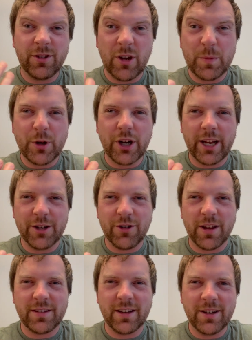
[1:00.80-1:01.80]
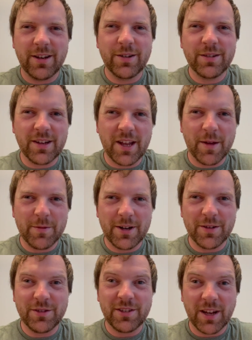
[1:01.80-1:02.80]
Super interesting news to come out
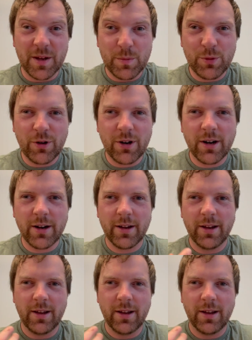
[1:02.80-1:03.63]
of Singapore.